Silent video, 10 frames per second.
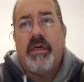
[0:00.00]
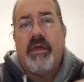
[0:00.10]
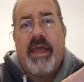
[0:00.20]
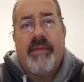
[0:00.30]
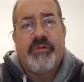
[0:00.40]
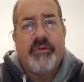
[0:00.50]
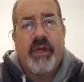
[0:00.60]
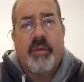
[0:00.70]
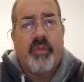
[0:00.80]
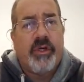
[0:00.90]

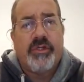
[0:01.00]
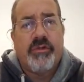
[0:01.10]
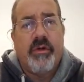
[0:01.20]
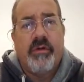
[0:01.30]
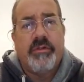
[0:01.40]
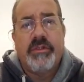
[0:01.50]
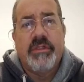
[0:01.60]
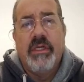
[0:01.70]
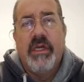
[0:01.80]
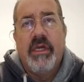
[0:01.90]
abstract brush strokes,
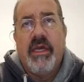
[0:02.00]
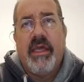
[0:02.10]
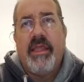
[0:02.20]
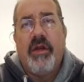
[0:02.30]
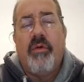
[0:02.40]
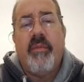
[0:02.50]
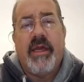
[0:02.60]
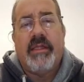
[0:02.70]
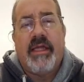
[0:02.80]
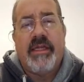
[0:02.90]
and they don't
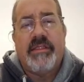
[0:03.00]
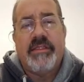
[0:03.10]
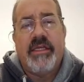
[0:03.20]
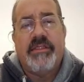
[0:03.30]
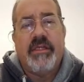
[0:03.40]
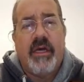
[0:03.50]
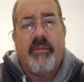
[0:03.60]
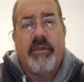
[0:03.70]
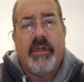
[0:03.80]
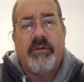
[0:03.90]
make a lot of sense
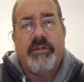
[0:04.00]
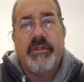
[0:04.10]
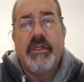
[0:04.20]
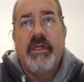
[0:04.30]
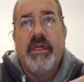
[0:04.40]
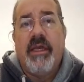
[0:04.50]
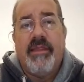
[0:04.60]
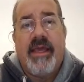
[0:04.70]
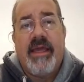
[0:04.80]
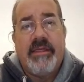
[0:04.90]
up close.
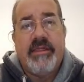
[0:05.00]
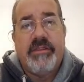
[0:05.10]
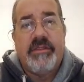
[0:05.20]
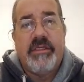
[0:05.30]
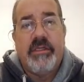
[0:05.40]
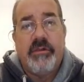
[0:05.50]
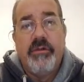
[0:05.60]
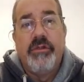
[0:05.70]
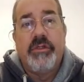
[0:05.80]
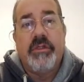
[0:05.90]
And that is the
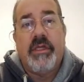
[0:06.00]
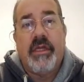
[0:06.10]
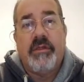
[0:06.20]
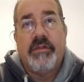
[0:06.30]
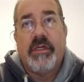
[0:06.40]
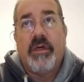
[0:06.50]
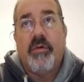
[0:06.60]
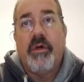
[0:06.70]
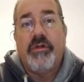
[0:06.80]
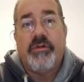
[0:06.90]
illusion that one